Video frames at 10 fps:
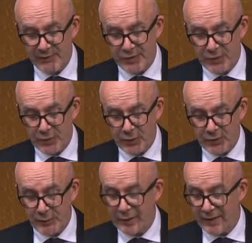for schools,
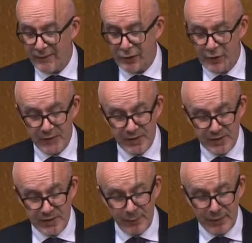a plan for
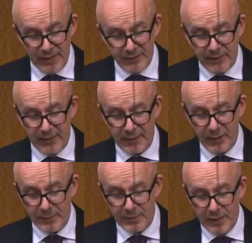universities, a plan for care
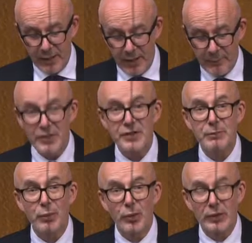homes, and most
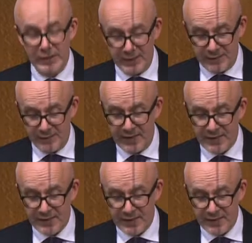importantly, to
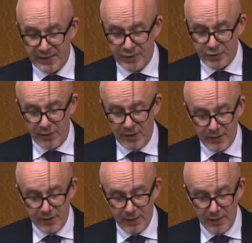fix, test and
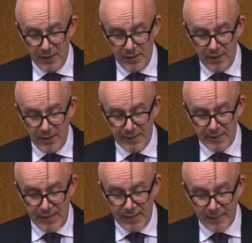trace. It
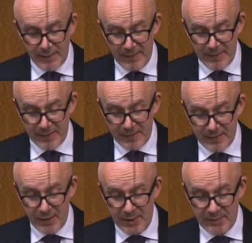instead spent its
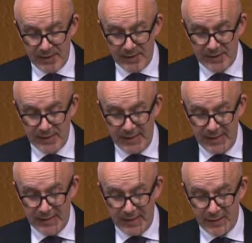time telling us to
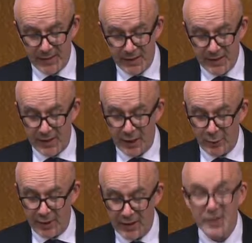eat out, to
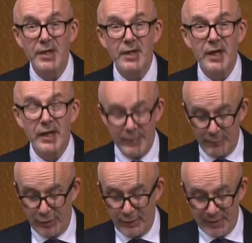help out, and it
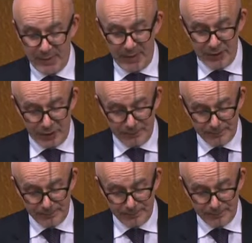blew its budget.